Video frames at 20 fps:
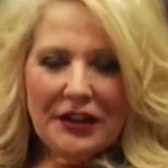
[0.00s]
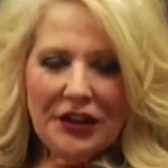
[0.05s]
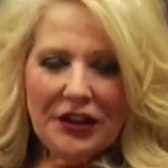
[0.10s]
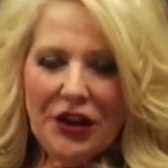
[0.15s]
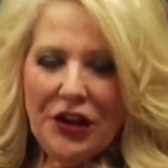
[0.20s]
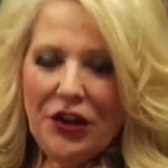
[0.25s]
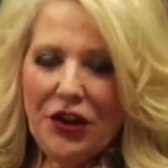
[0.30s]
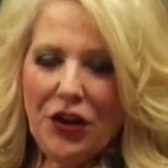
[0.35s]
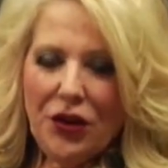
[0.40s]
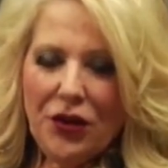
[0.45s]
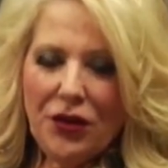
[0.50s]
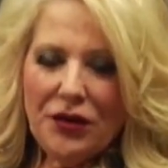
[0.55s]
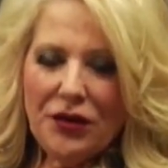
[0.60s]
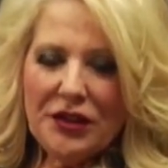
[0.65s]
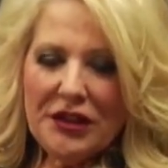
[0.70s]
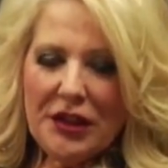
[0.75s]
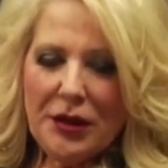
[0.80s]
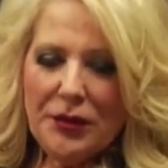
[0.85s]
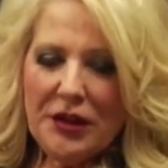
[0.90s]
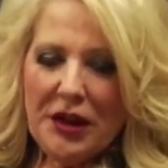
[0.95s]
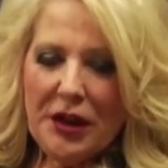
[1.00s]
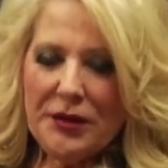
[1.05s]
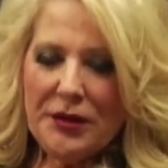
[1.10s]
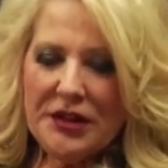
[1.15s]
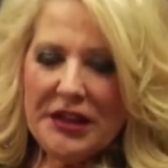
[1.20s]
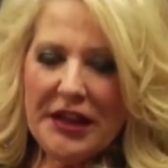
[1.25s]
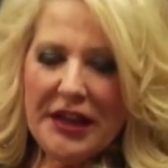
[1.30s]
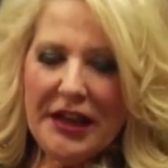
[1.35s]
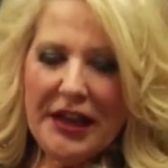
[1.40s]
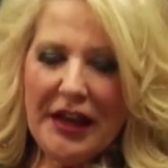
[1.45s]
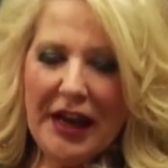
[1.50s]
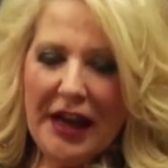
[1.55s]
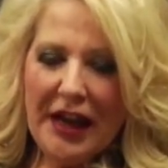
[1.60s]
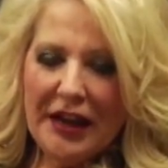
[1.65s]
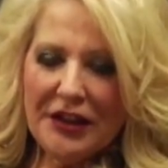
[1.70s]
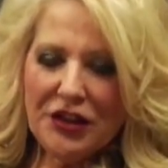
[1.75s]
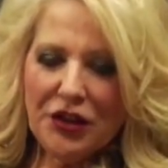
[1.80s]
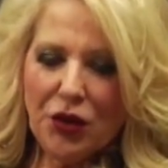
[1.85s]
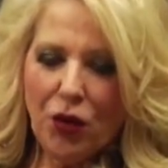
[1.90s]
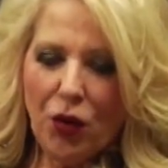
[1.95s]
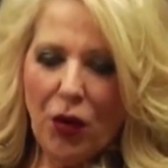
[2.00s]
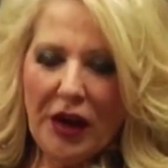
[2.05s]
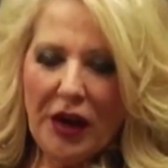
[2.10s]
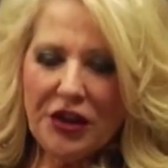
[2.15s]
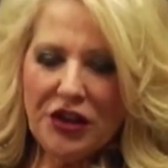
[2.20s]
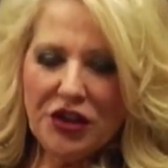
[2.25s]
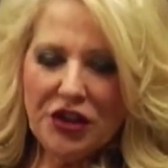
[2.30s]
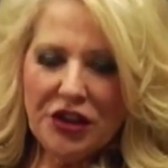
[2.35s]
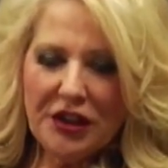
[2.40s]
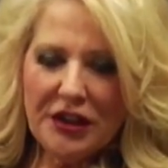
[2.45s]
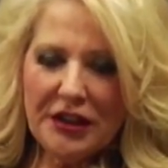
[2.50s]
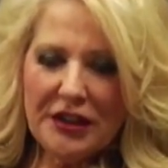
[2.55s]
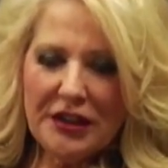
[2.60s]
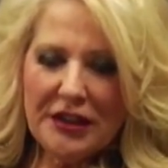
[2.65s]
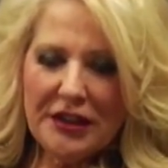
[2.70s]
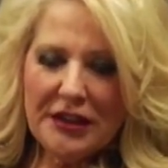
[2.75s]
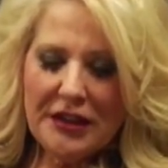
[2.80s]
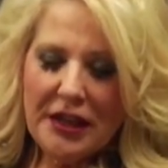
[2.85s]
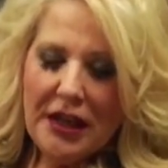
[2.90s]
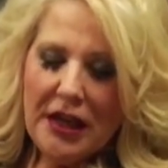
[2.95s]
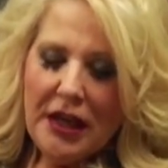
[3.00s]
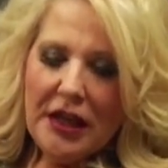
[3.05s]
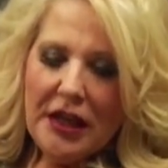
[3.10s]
You know, sometimes they ask questions.